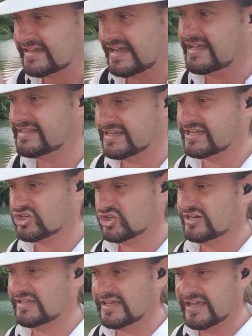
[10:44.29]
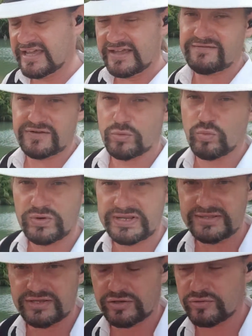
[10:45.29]
can actually have a
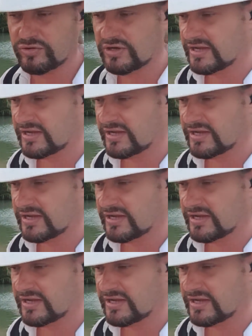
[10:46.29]
window